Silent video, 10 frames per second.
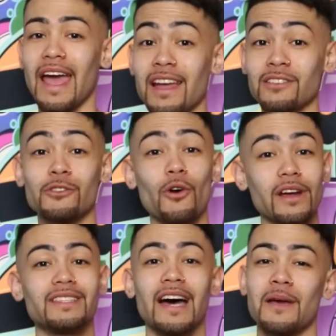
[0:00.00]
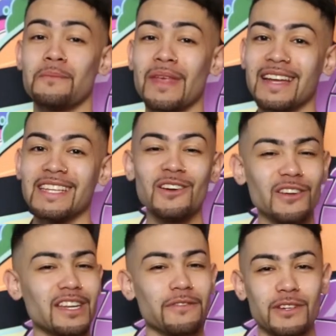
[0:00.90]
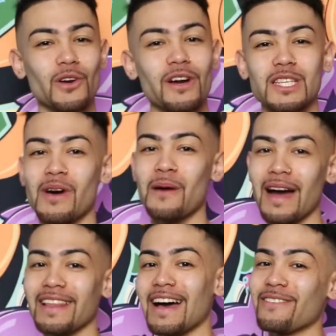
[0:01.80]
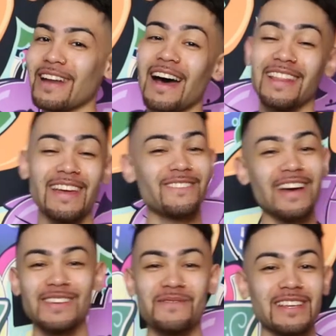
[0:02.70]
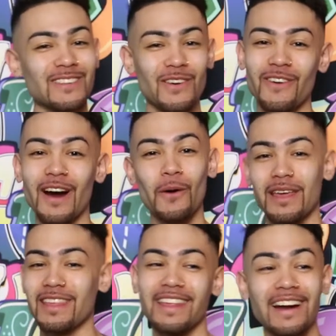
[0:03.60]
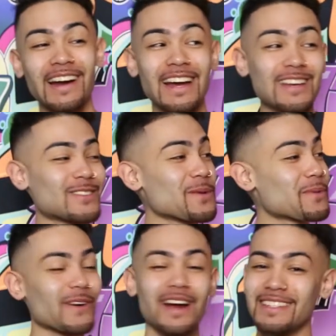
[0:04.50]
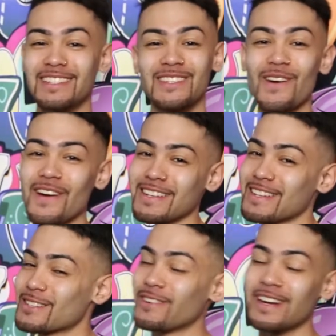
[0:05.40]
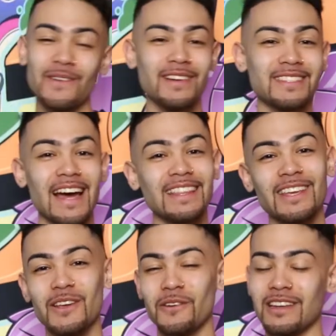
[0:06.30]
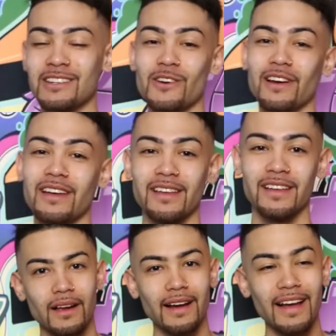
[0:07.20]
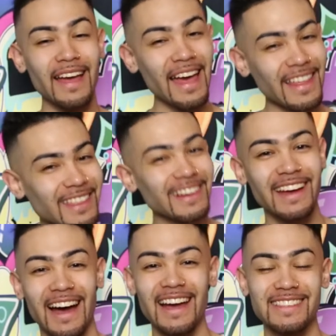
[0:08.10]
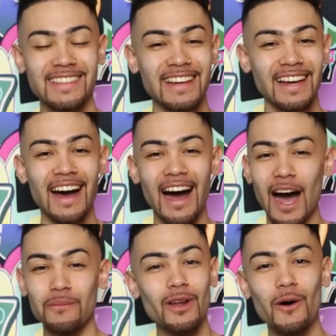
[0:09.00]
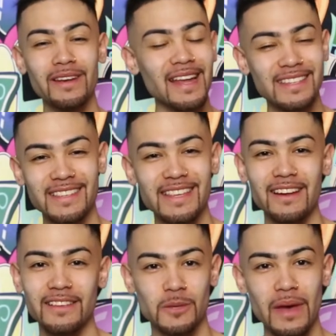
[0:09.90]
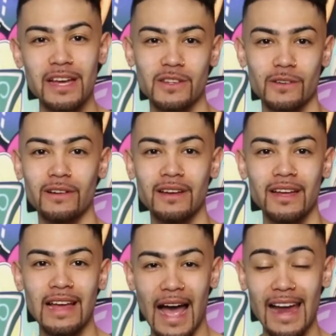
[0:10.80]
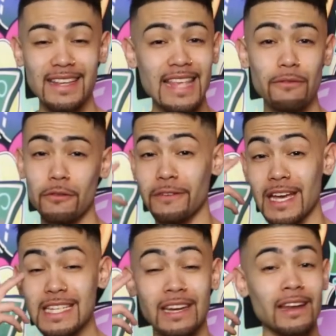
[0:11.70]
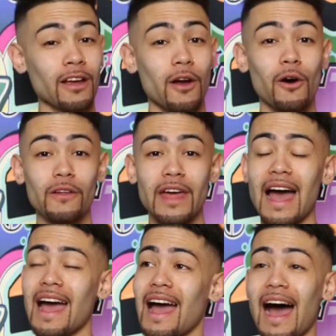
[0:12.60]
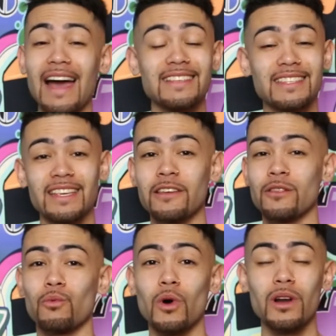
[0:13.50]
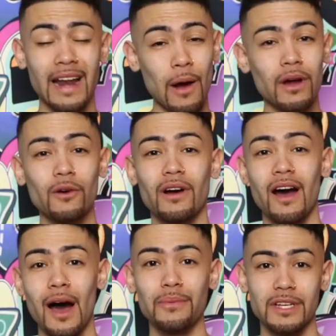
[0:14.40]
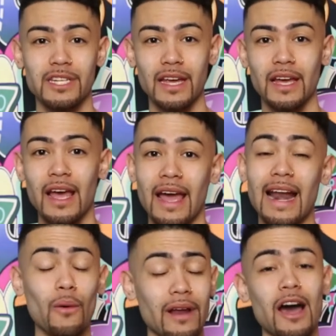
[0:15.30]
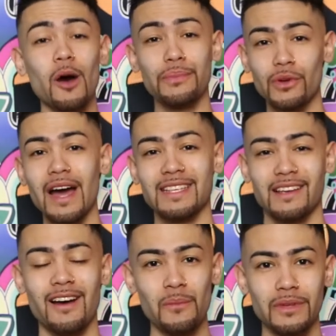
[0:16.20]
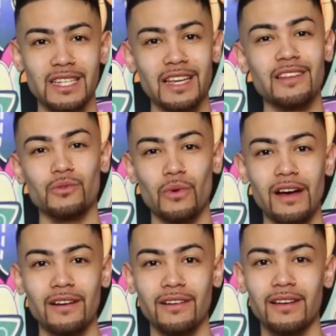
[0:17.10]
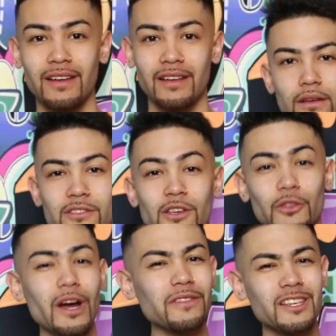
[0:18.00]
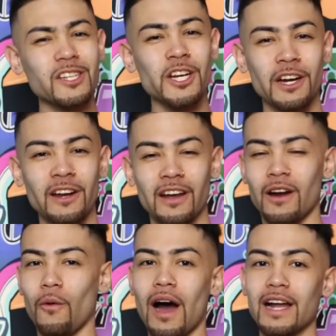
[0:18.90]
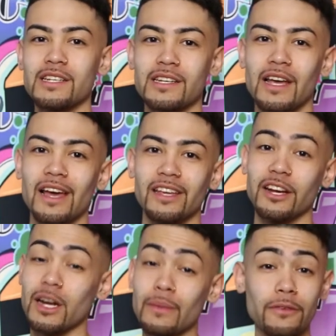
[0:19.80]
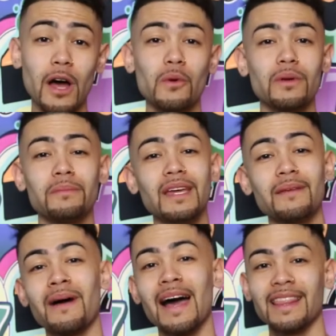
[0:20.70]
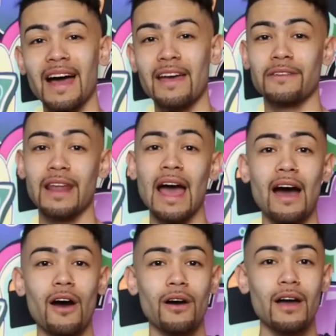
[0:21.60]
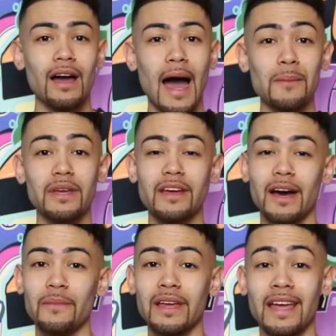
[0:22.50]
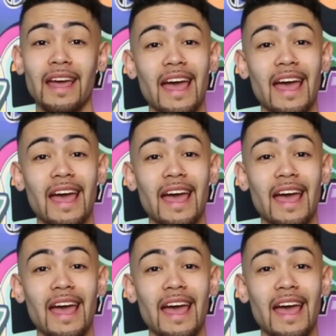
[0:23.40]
and story time, telling you different stories about my life and how they affected me so far, whether they're super crazy stories or just funny ones that I think you'll enjoy. And look, guys, I'm no one necessarily special. I just have a vision and a goal that I see in the world and I want to accomplish it. And I want to help you guys accomplish it as well. So throughout this journey you're going to watch, you're going to be following me in my life and how I'm becoming